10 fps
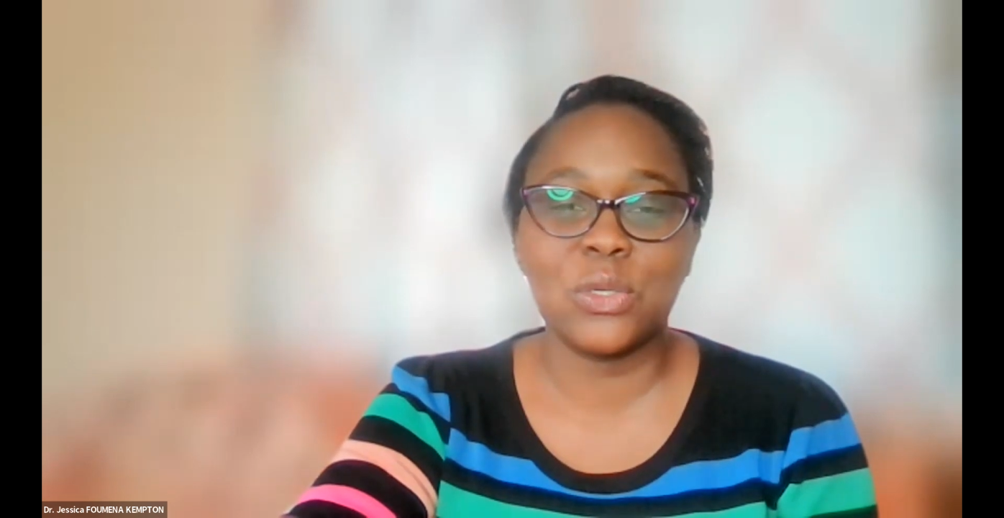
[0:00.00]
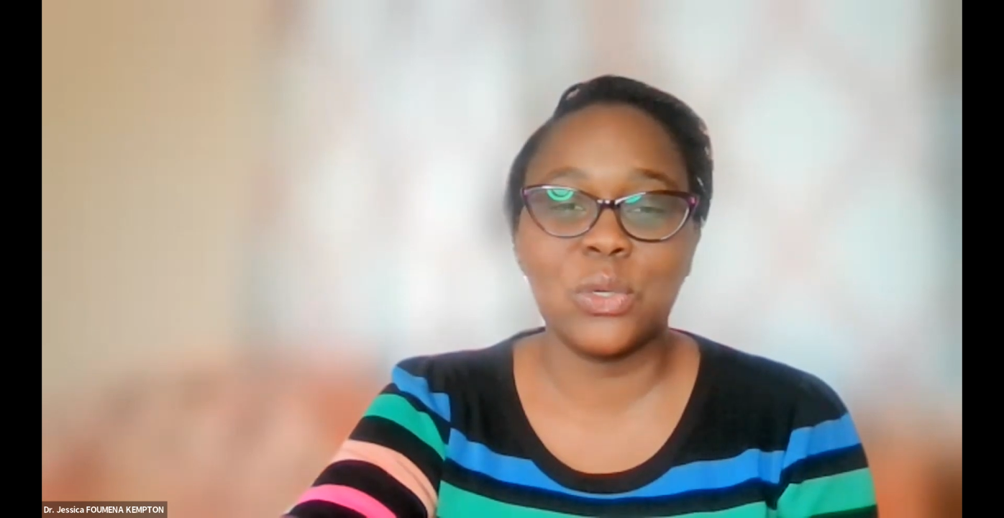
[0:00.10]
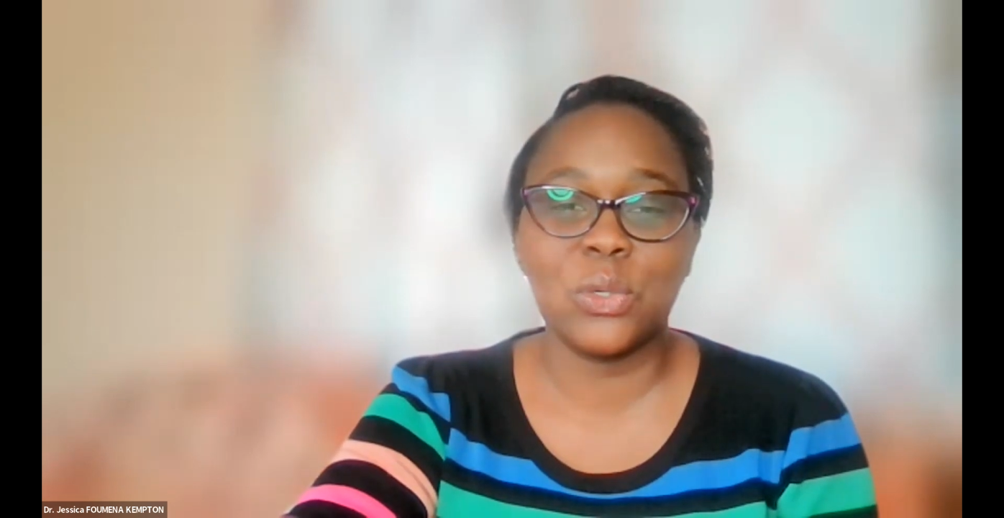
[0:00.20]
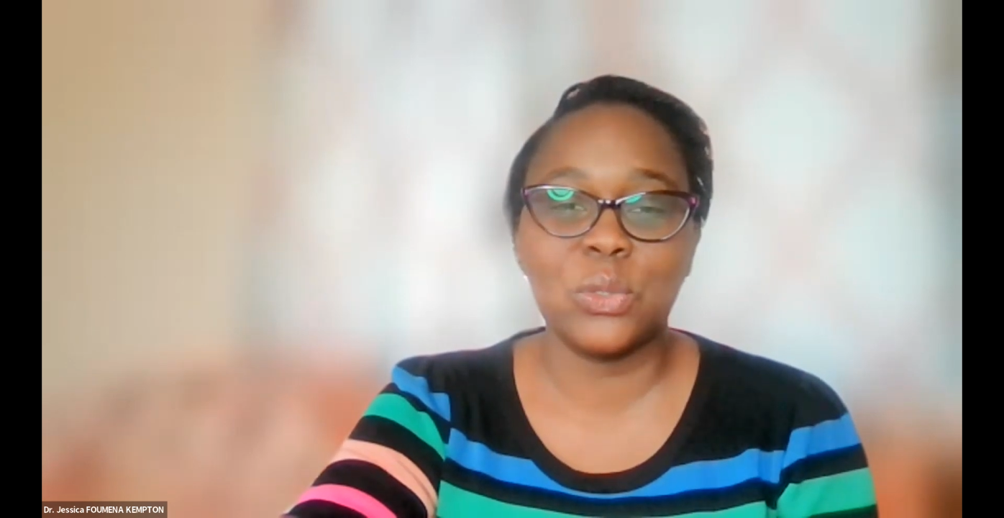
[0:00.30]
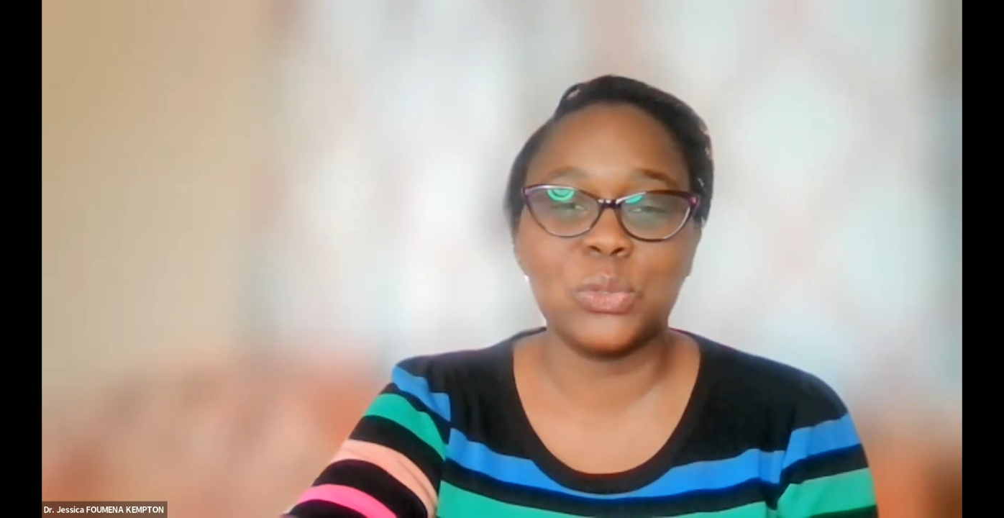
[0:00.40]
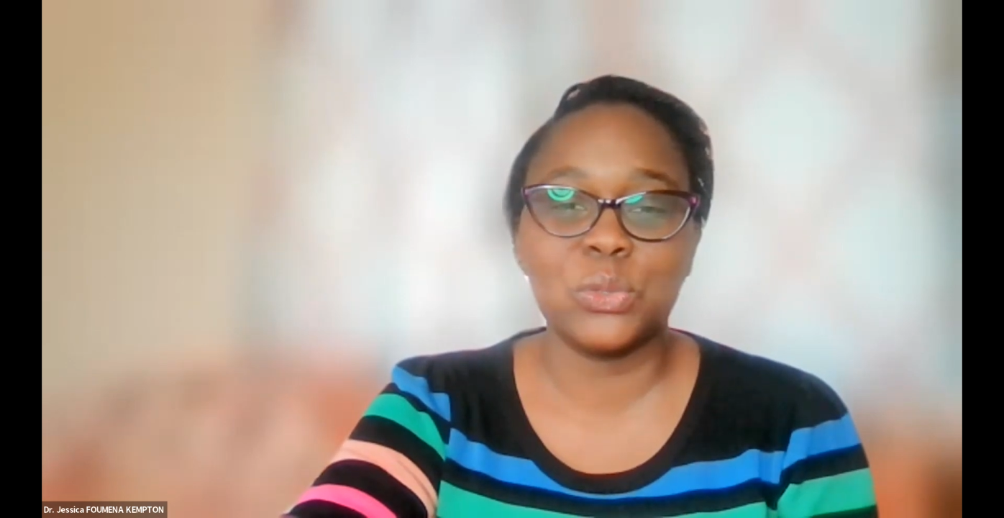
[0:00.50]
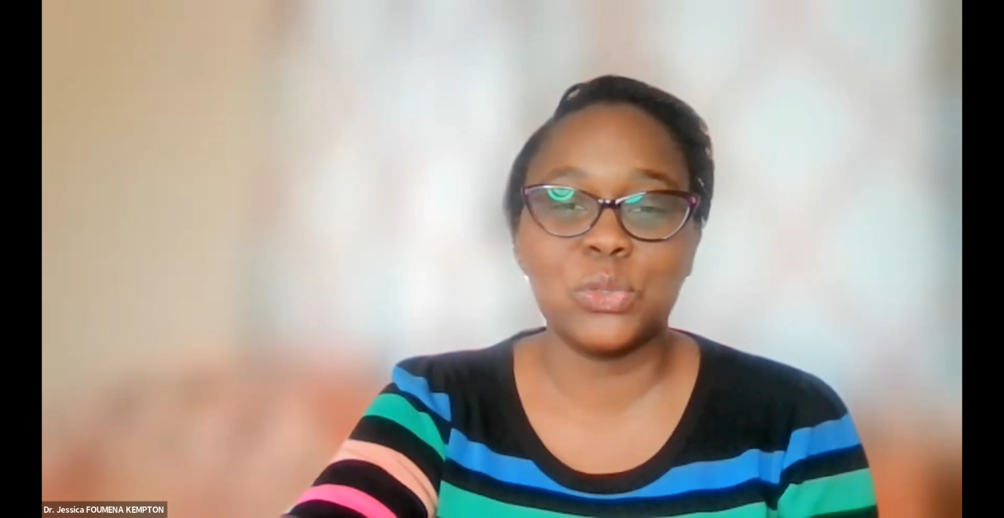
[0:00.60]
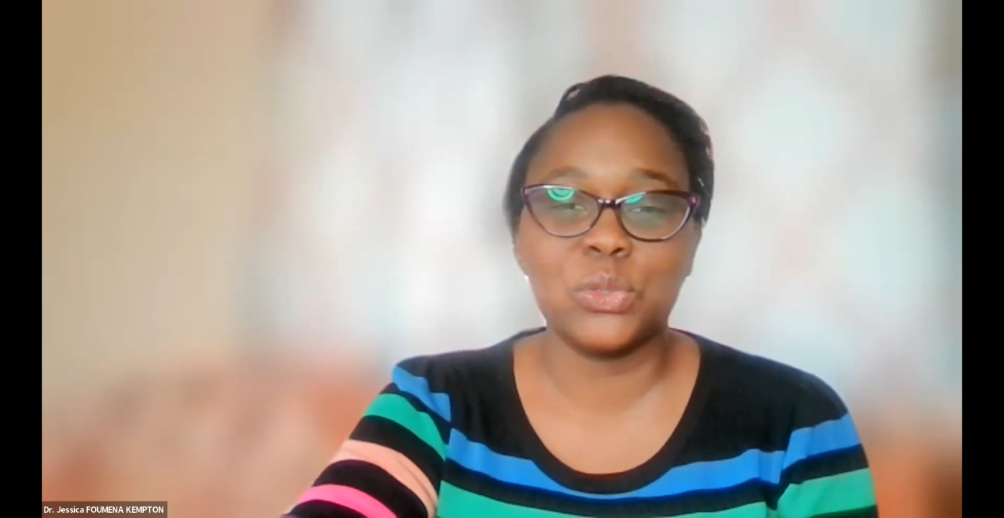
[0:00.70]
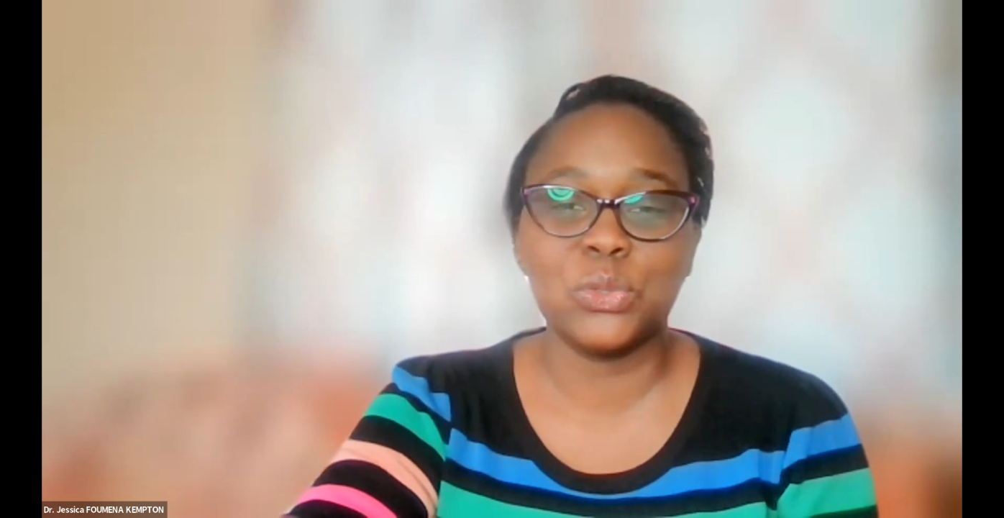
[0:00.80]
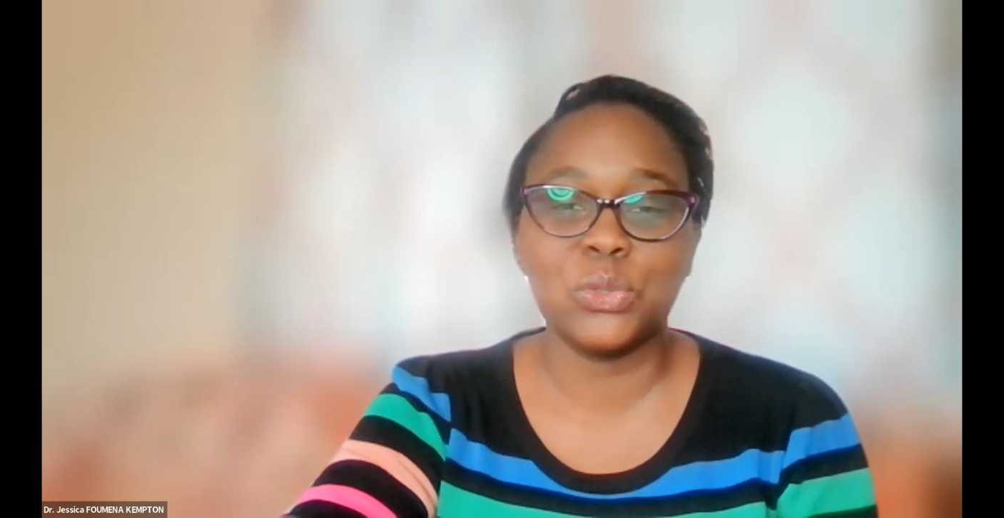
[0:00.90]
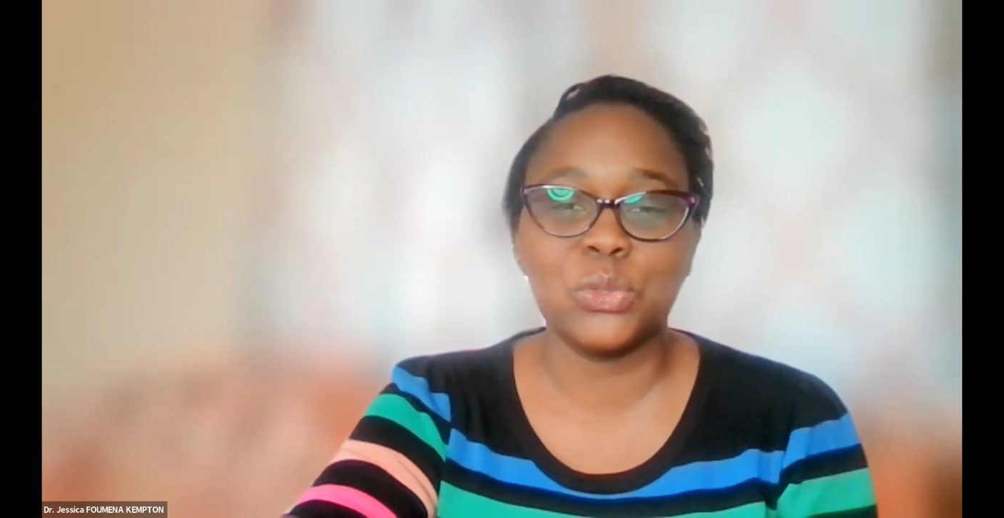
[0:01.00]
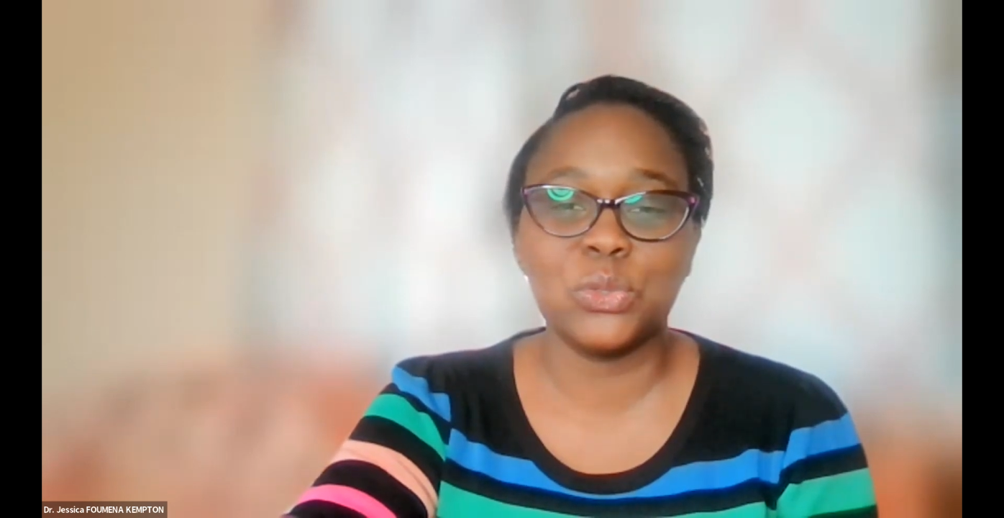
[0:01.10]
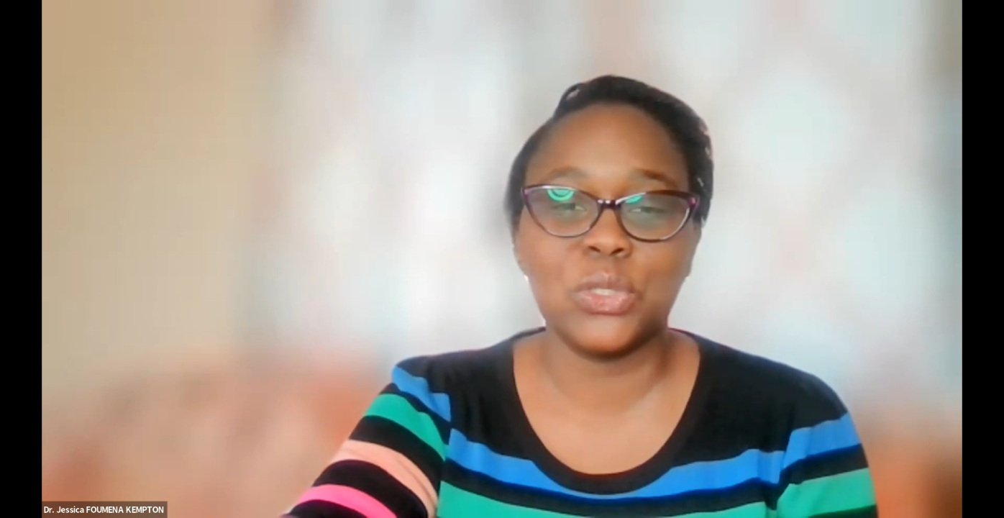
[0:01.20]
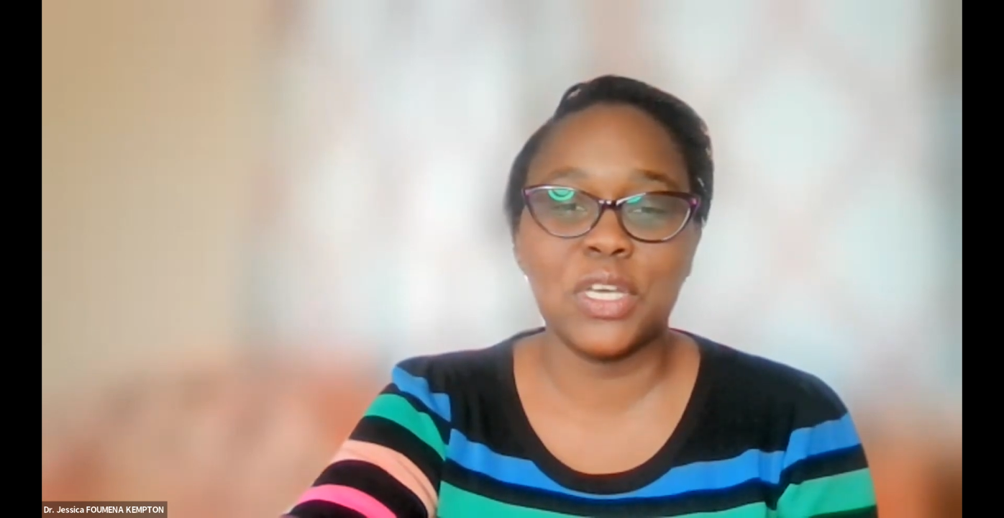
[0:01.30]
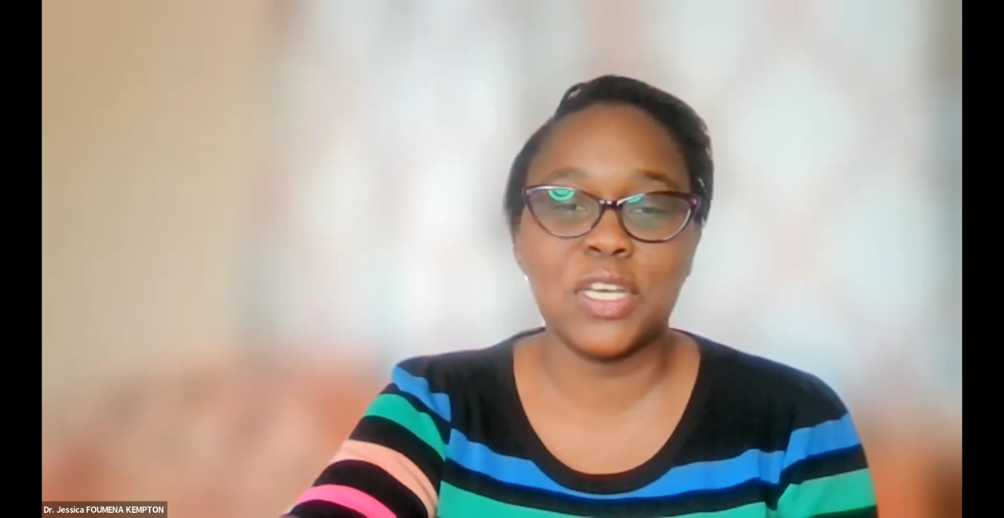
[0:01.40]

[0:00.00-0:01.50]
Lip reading: go to